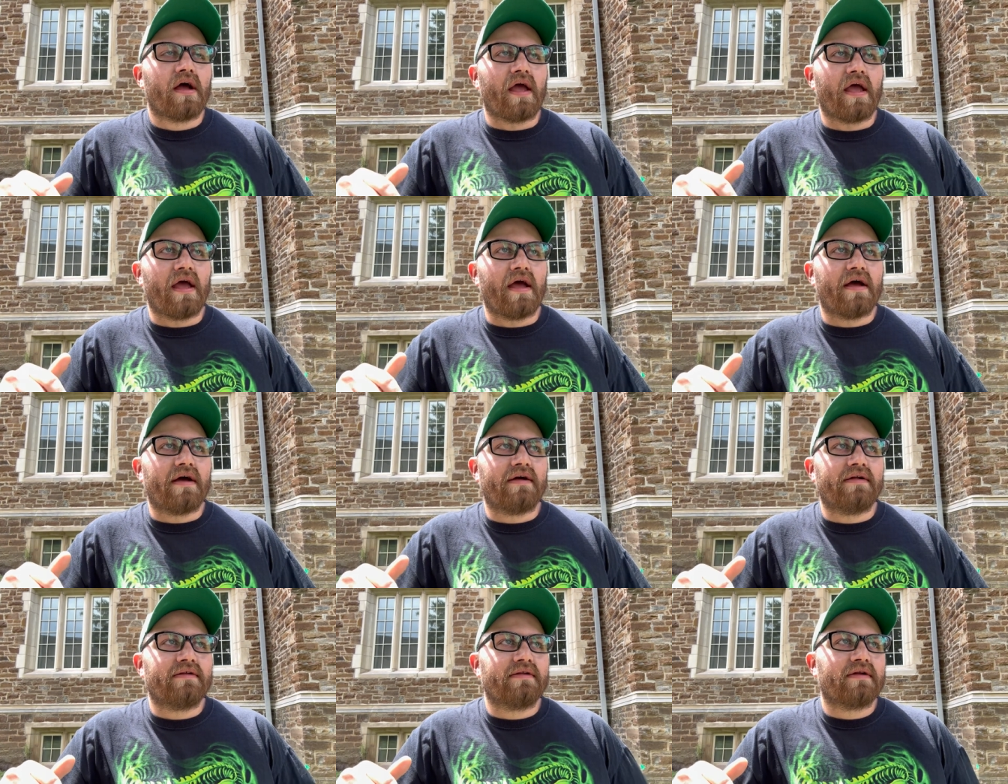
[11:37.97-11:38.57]

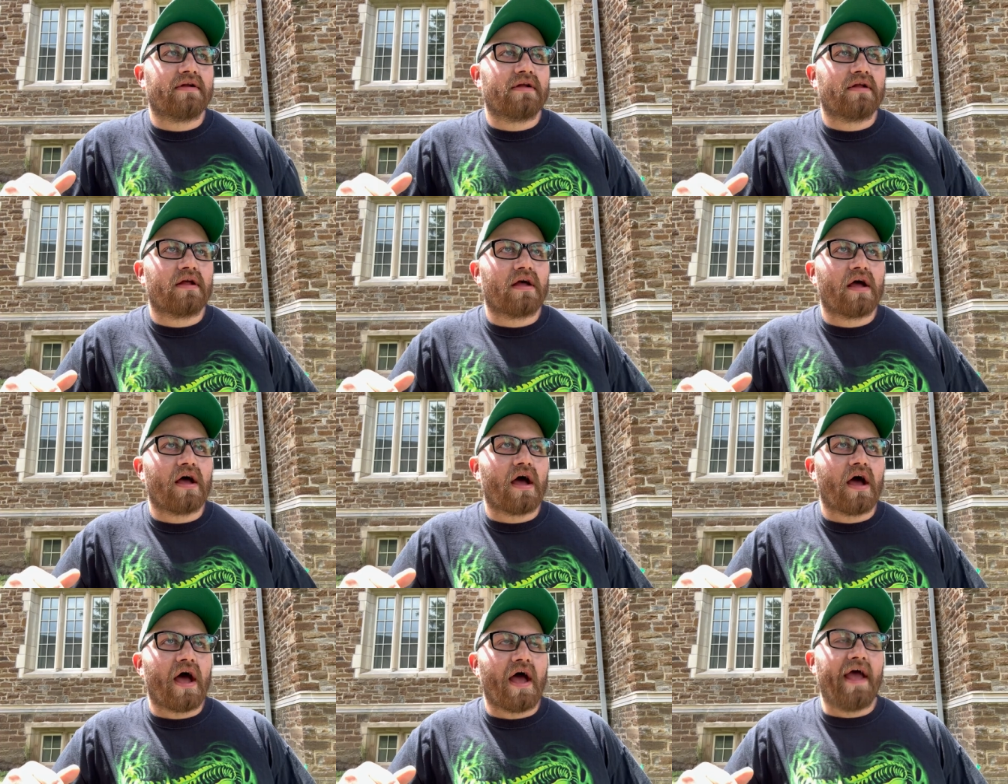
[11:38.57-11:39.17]

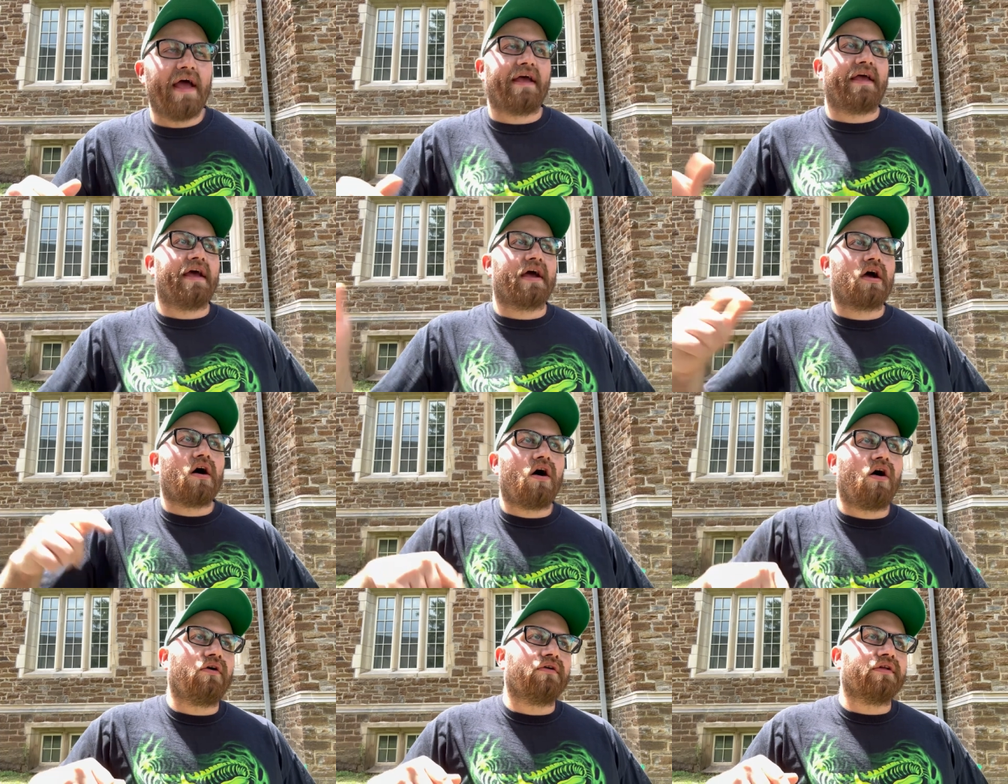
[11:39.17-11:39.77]
and I get
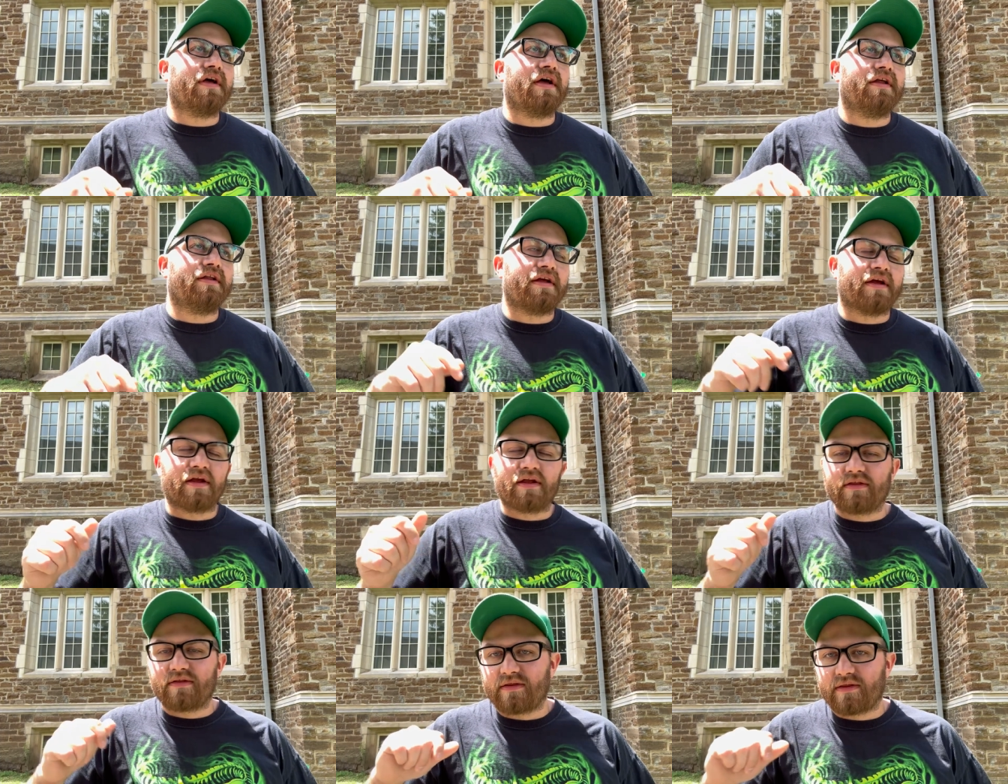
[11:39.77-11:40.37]
called in to,
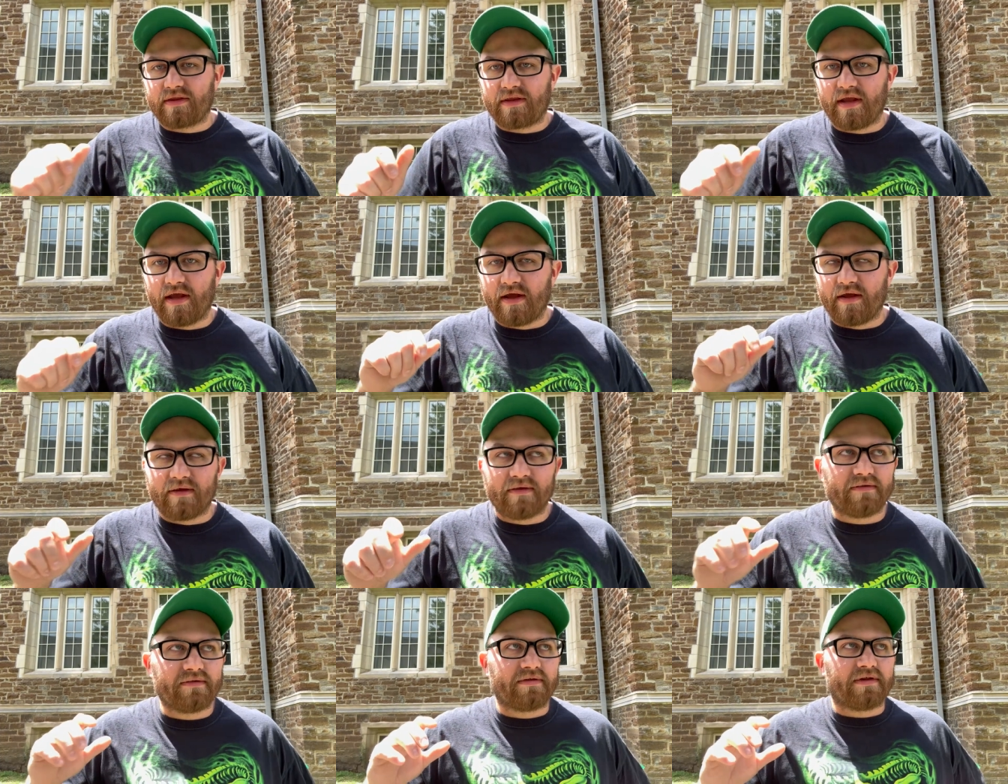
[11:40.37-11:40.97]

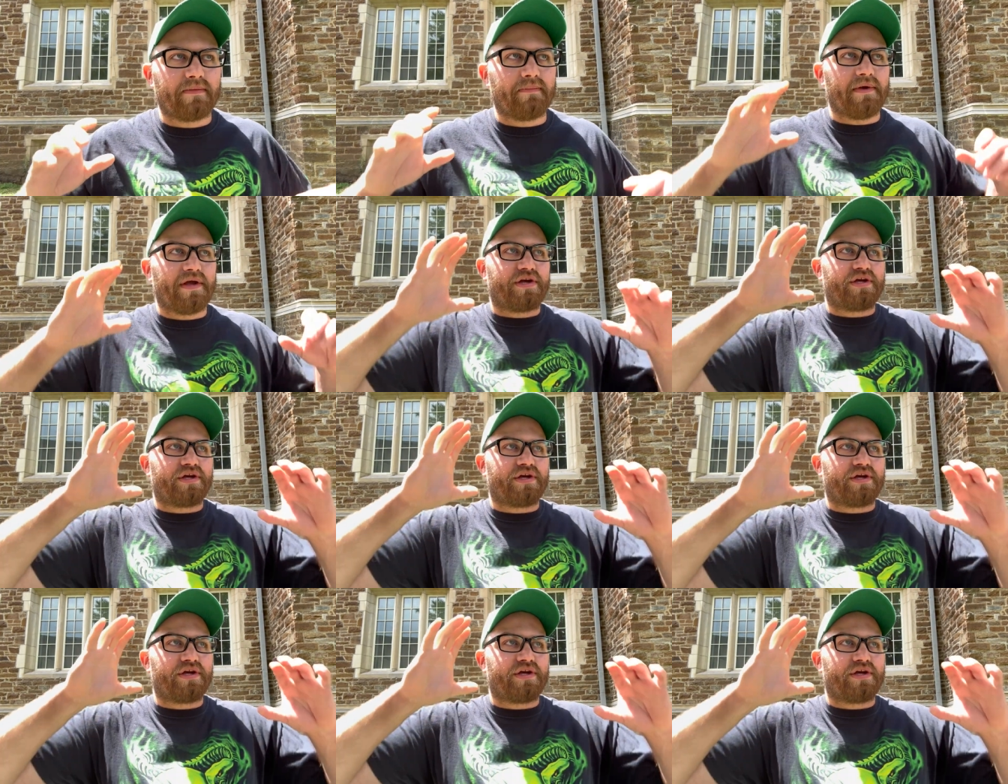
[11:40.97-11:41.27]
to, to